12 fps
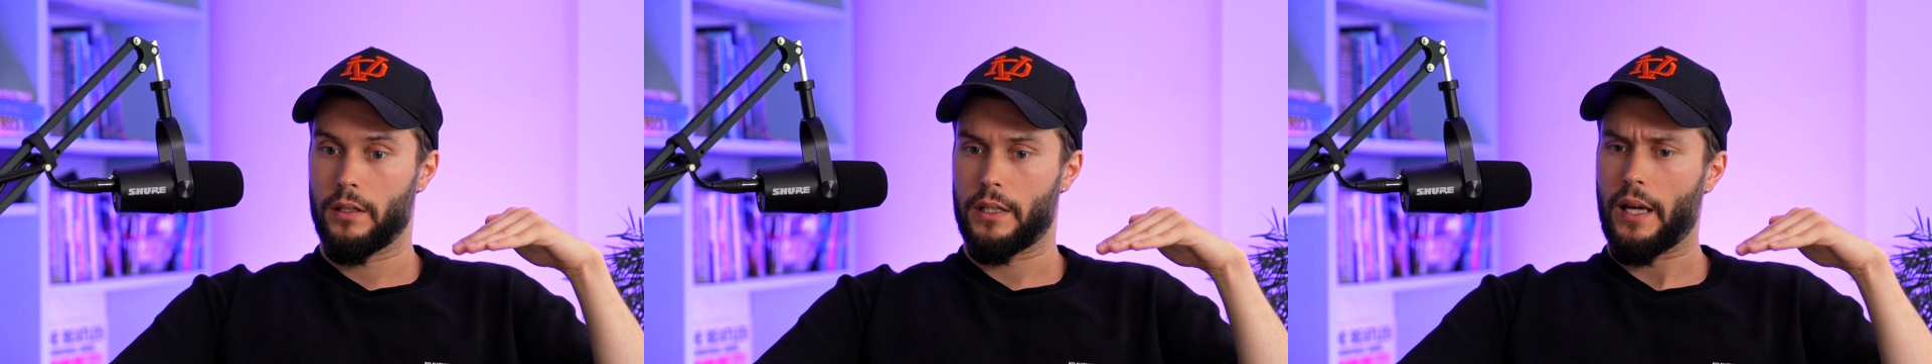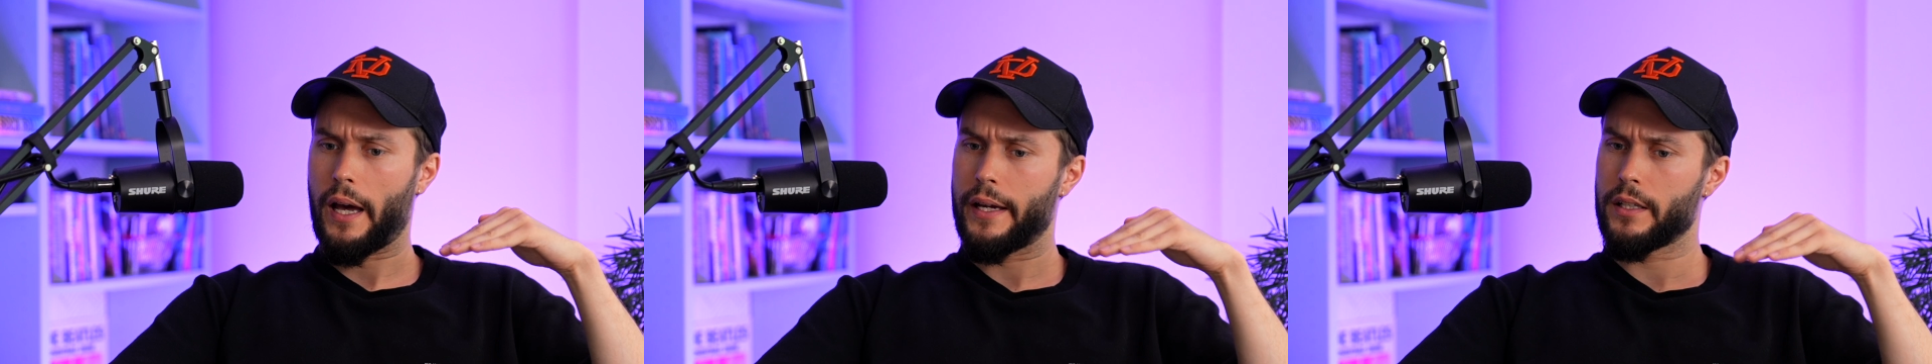
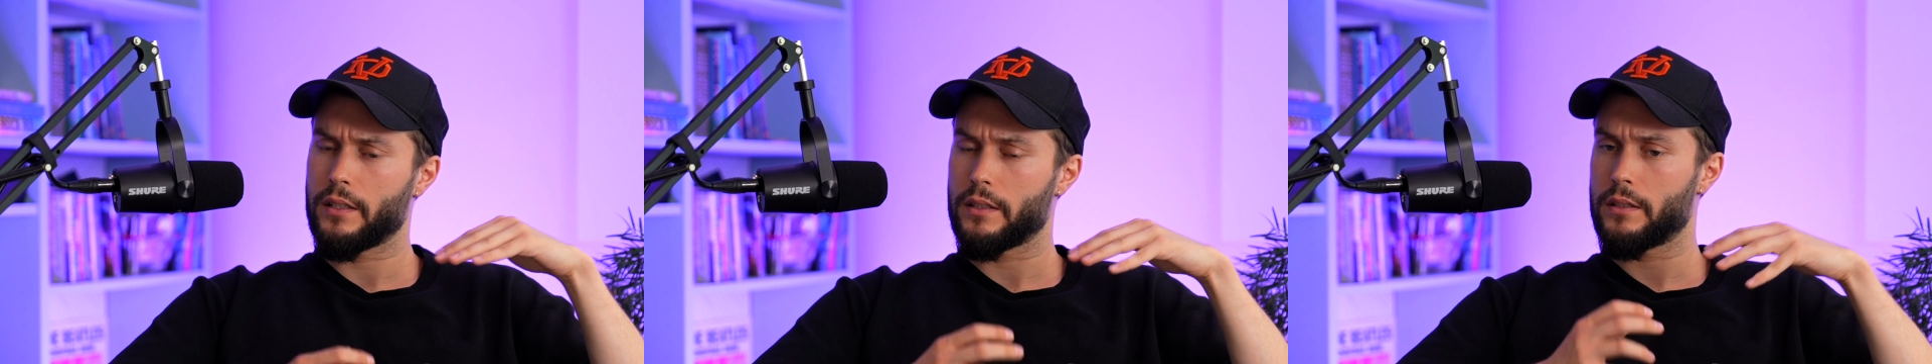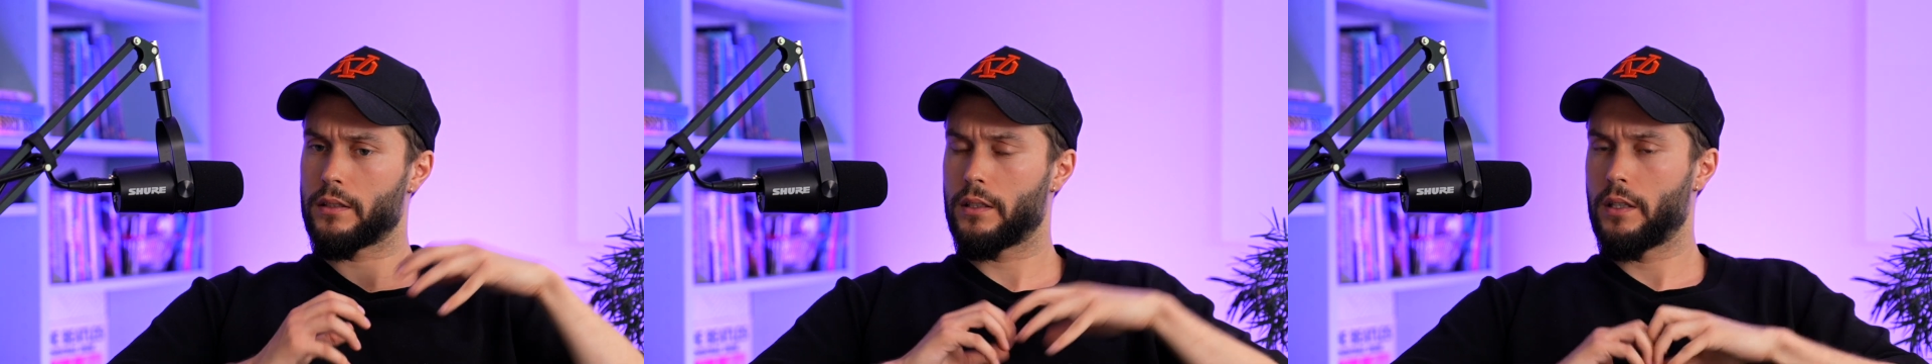kind
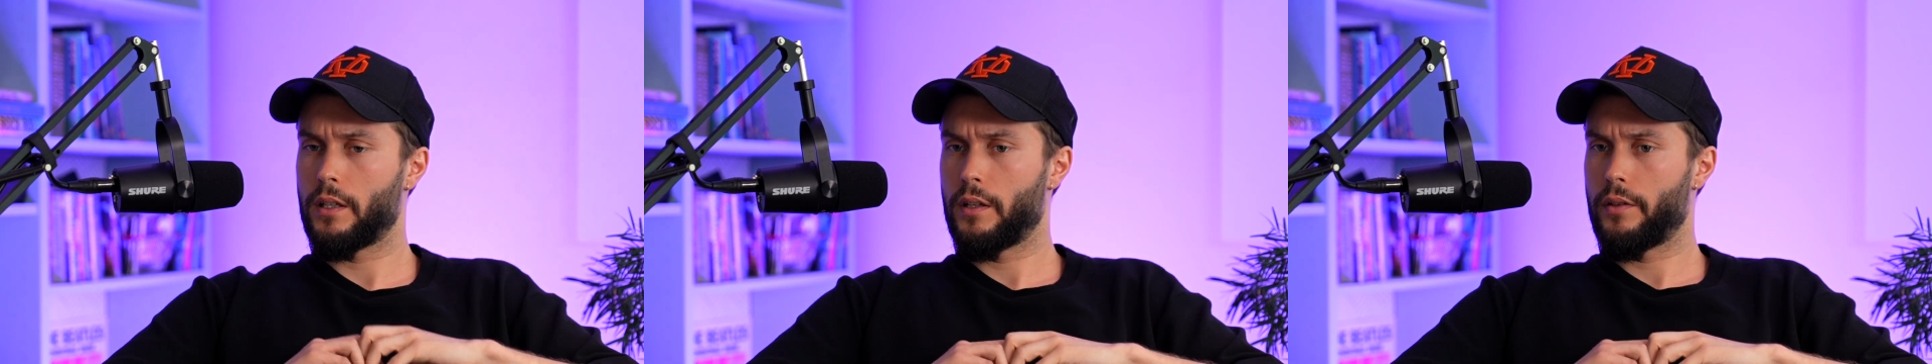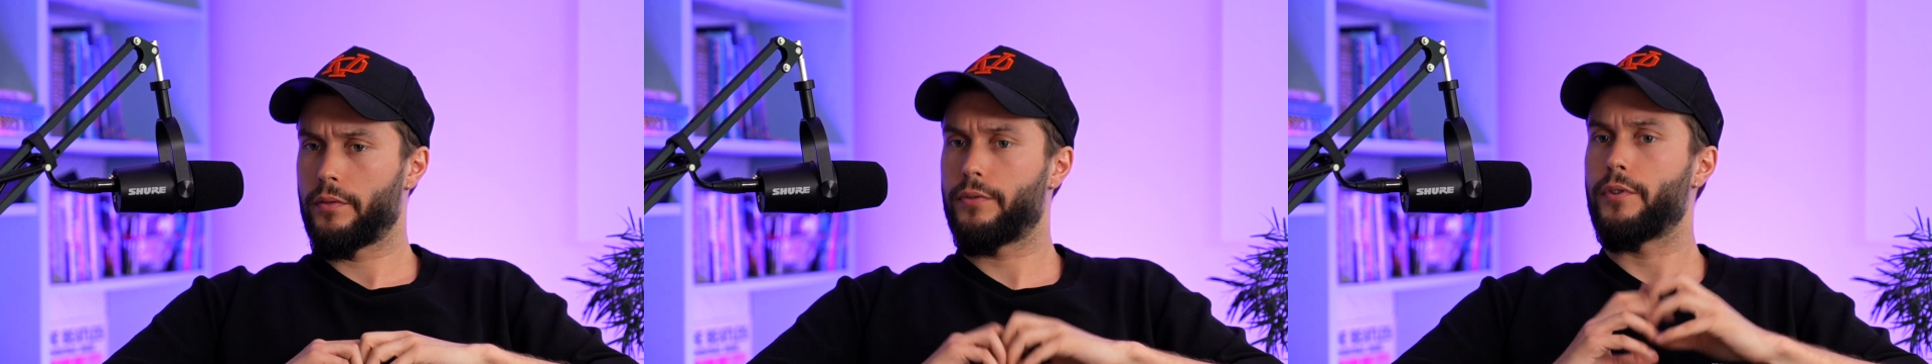of
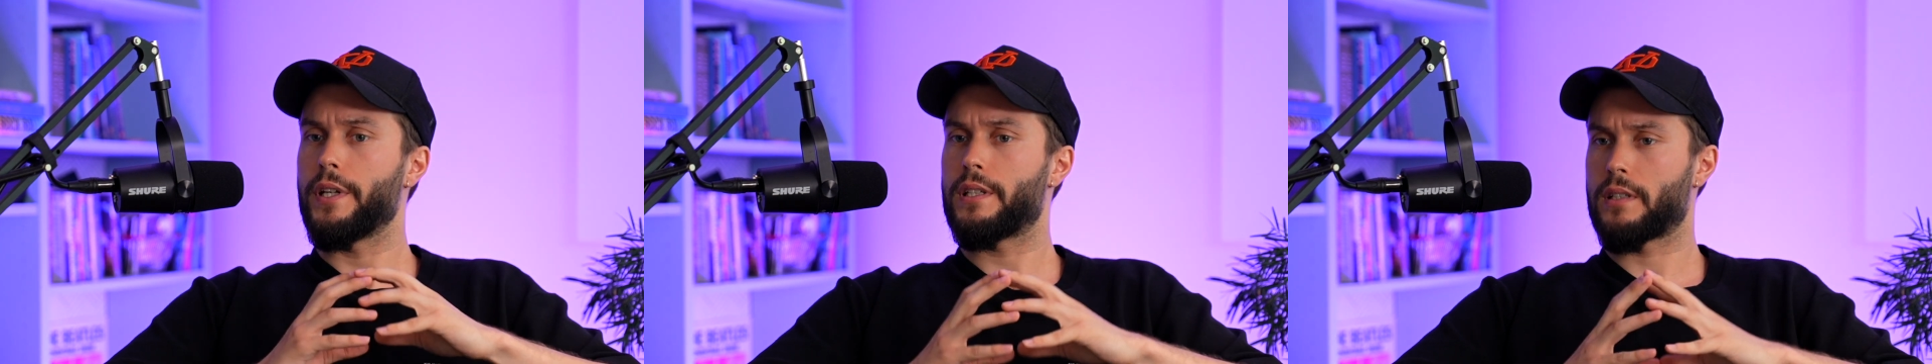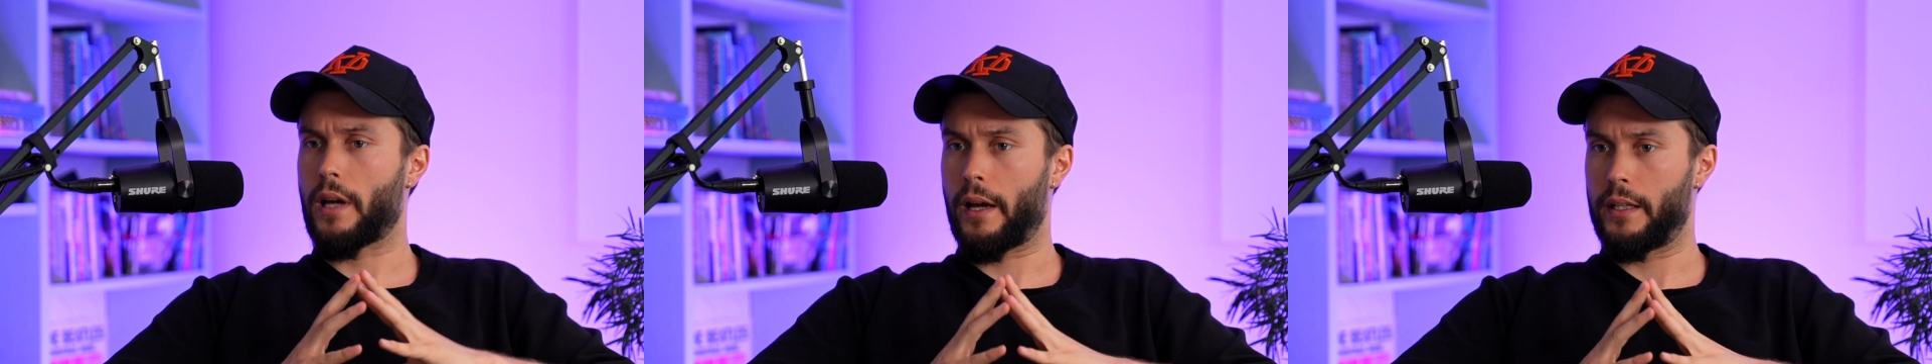
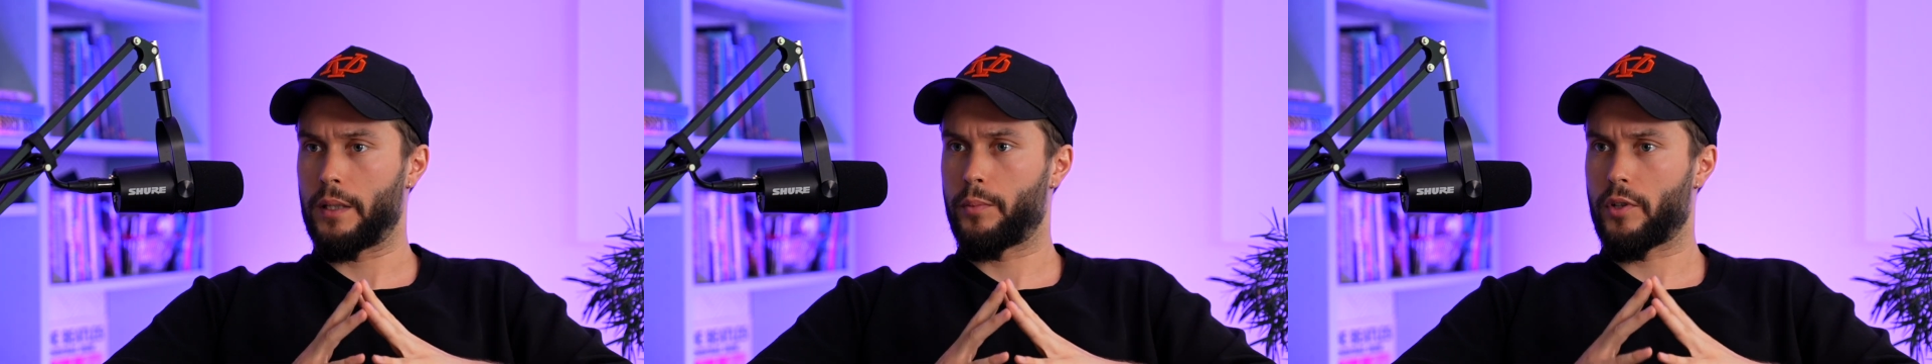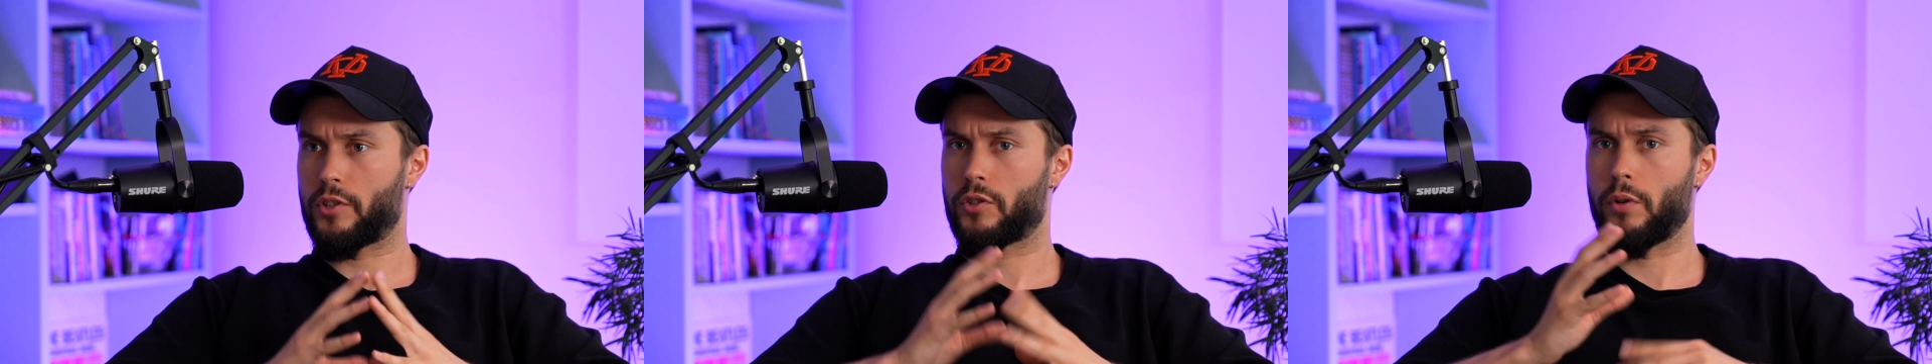freestyling
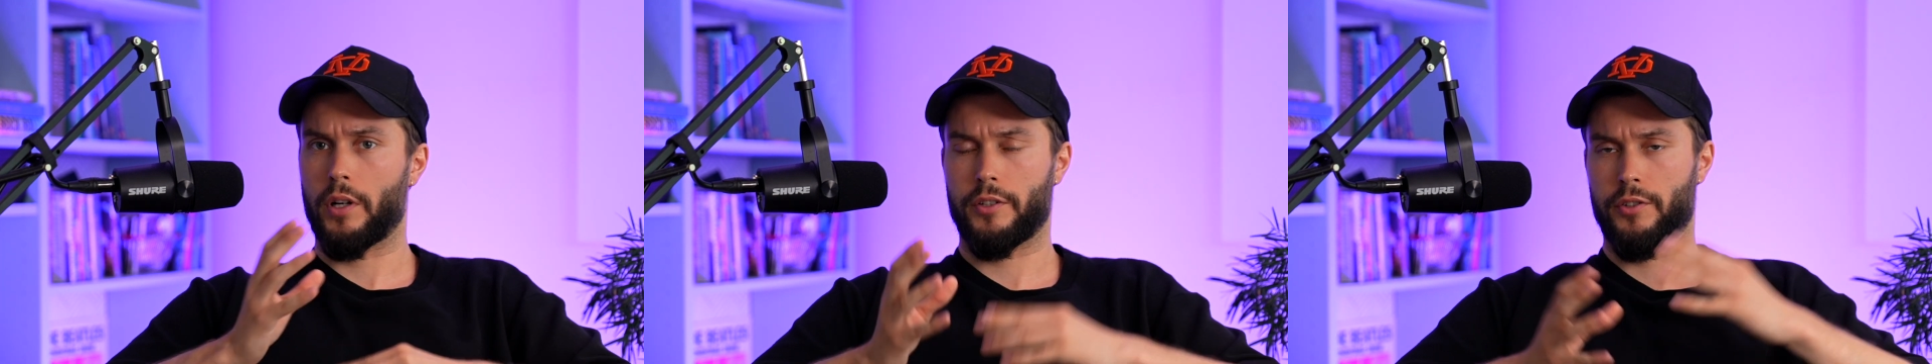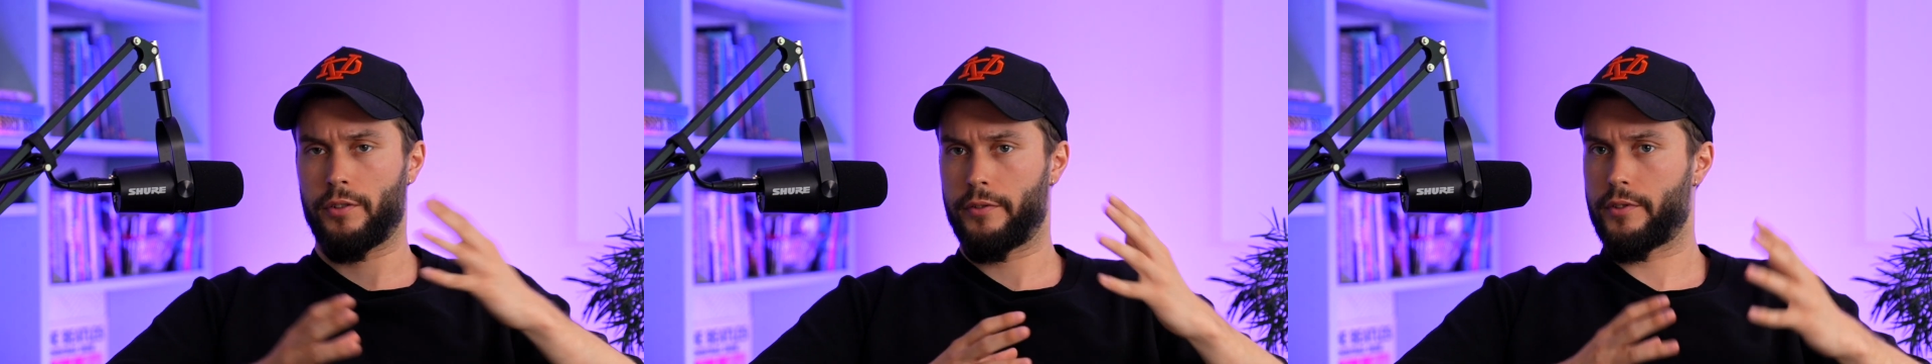but
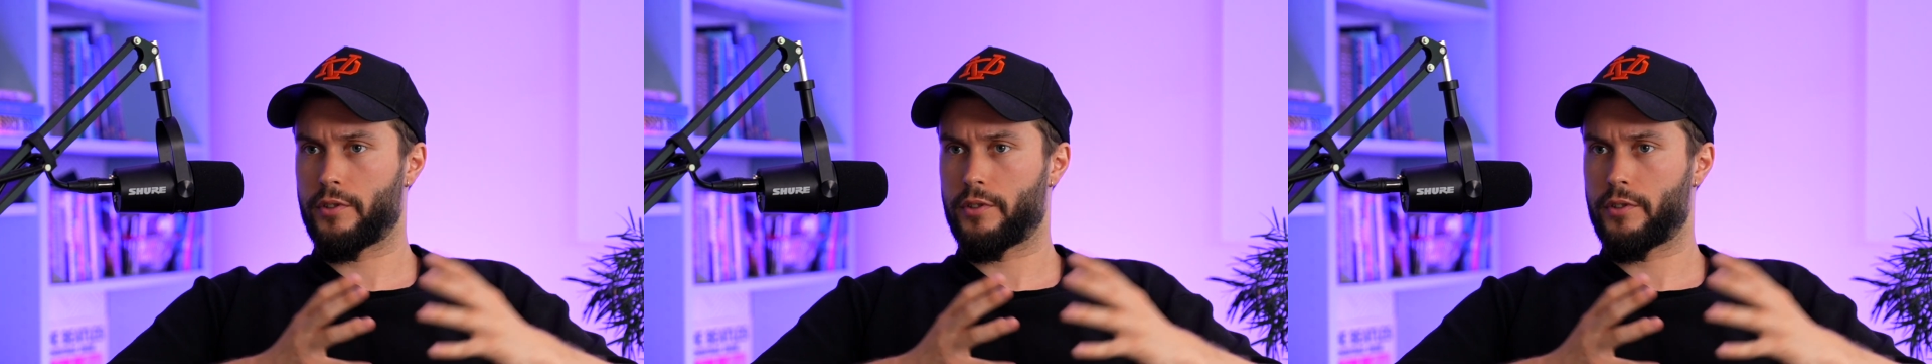structured.